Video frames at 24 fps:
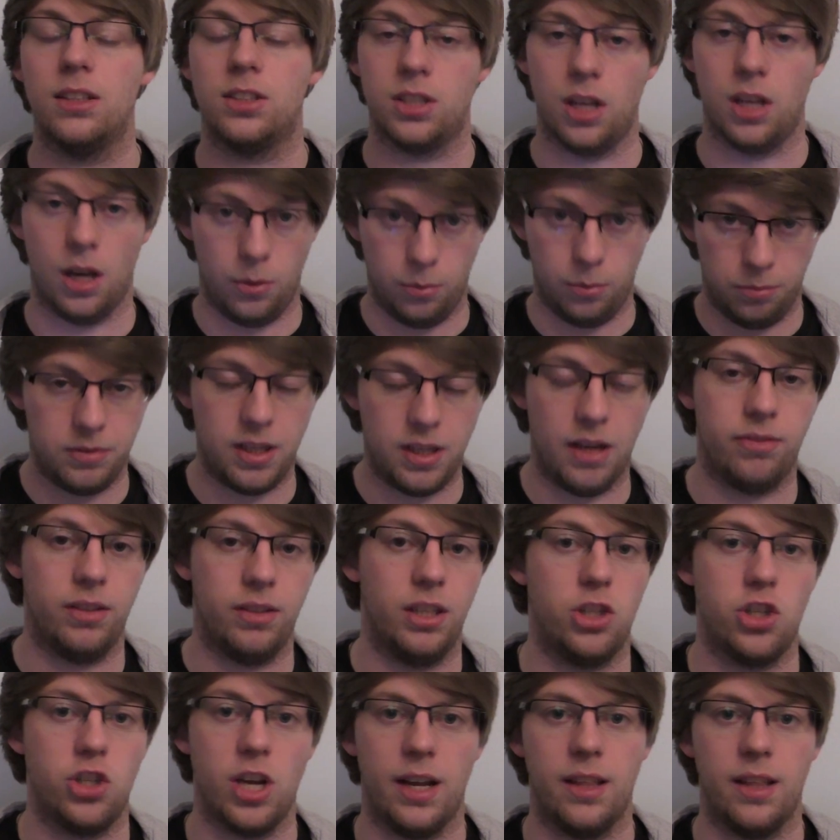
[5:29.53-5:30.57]
so
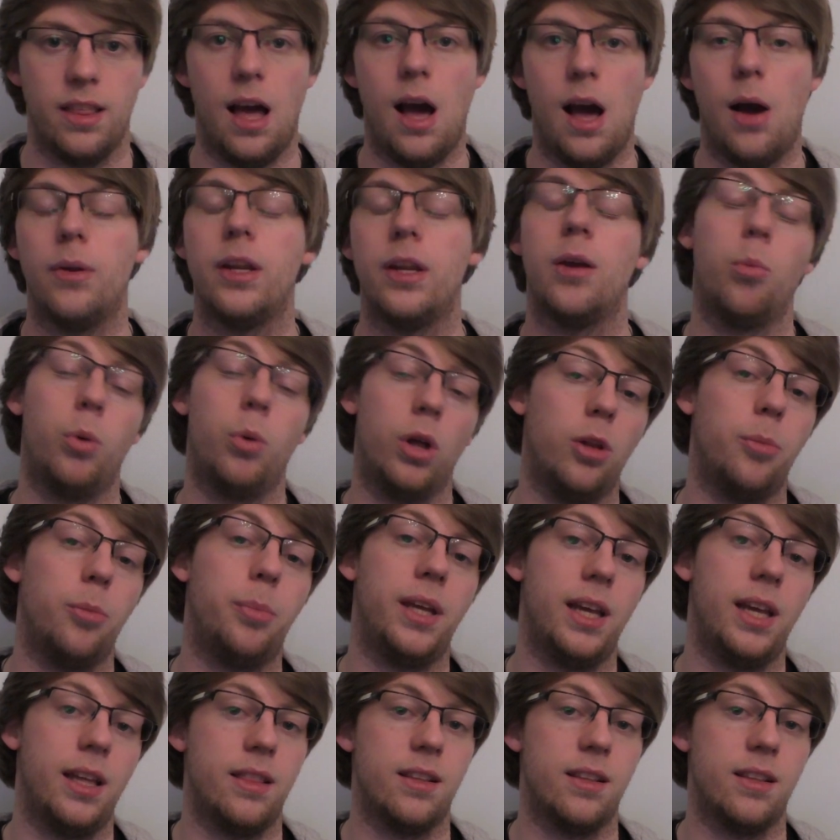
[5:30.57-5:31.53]
definitely check that out, and it will be